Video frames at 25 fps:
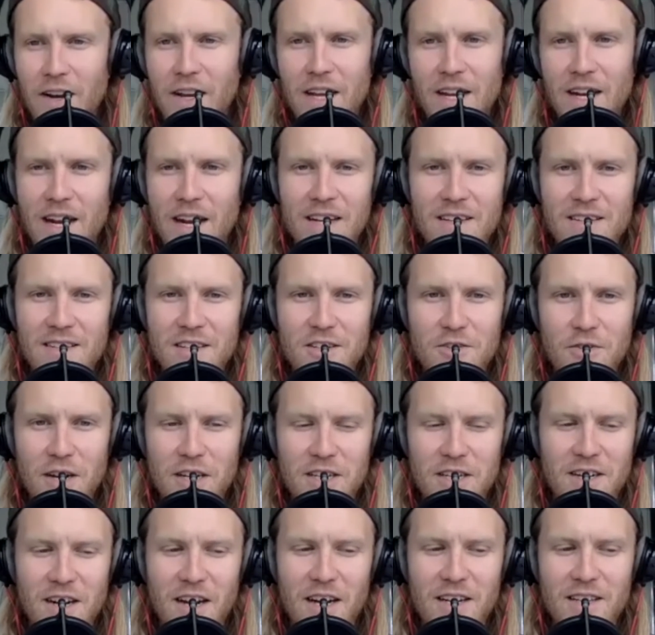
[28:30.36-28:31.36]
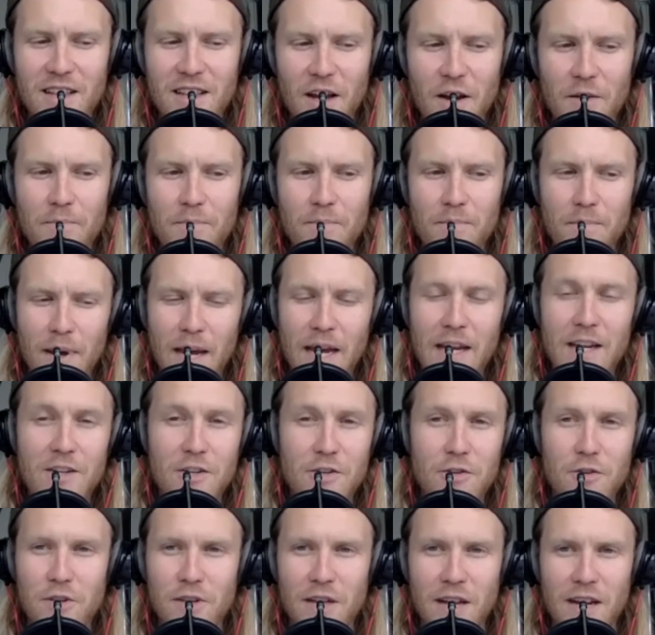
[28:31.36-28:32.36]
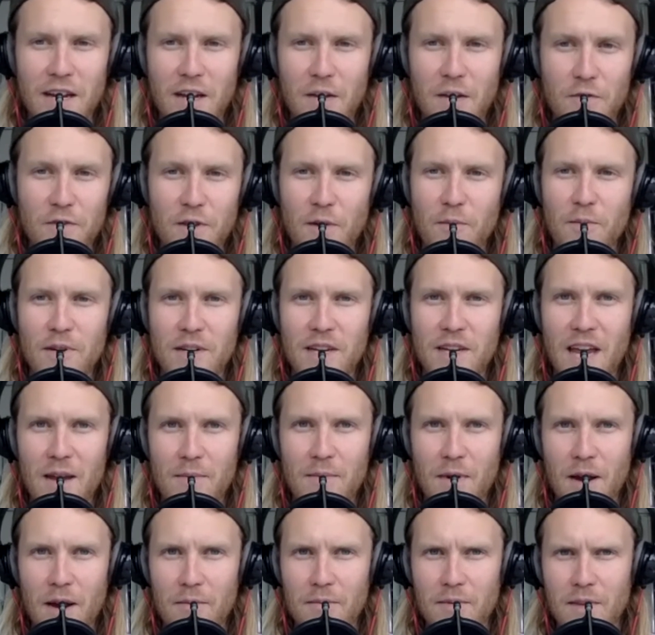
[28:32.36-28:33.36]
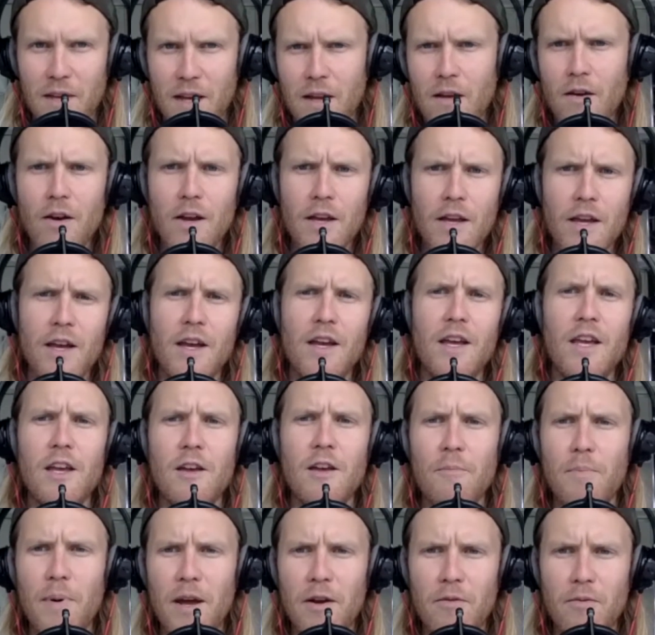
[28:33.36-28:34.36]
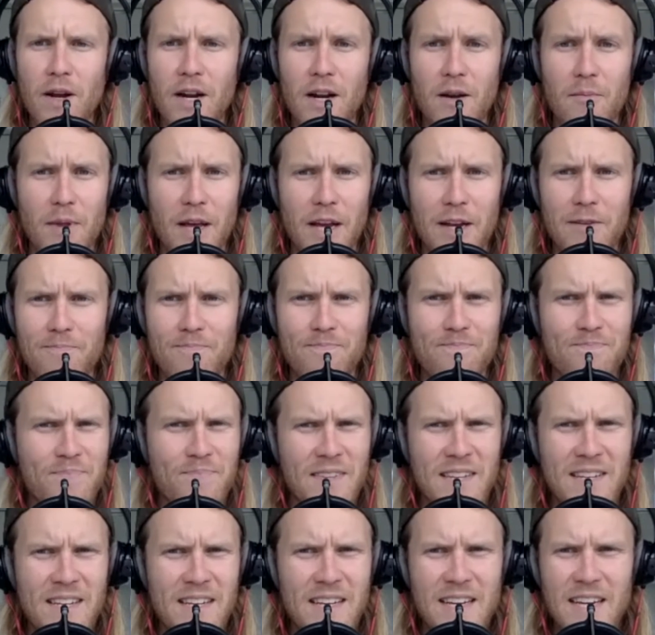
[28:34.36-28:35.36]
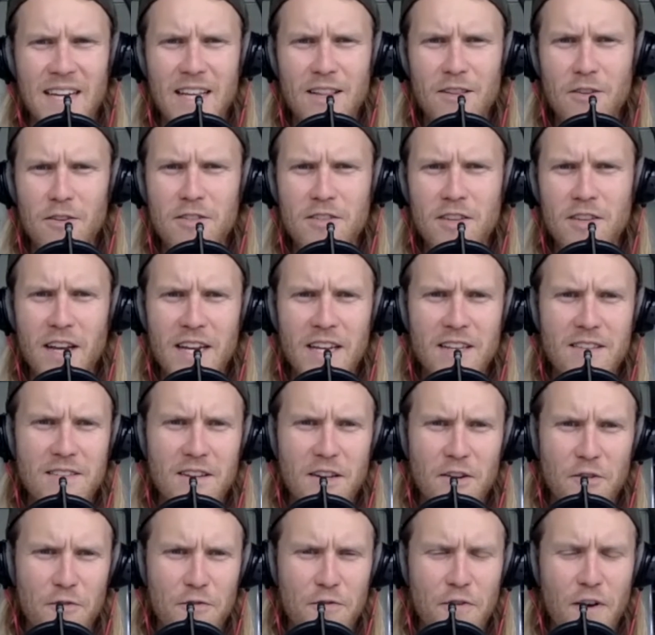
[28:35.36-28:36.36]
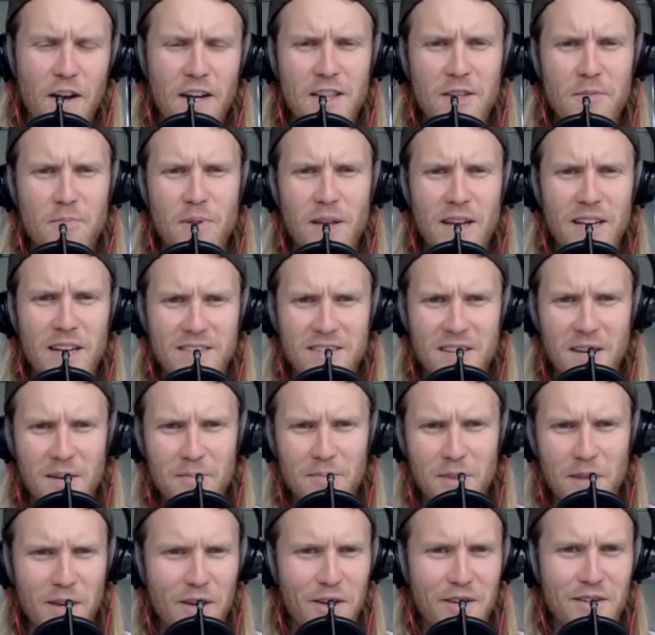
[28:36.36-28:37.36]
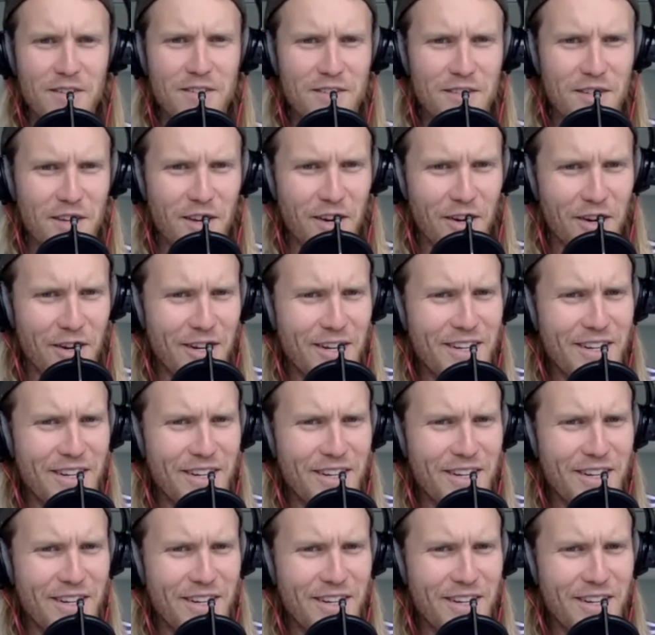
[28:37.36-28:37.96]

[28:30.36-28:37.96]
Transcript: in any situation, I'd like make sure like if someone came up like, oh yeah, he can pay rent. I'm like, he looks like he's gonna fuck the place up though. So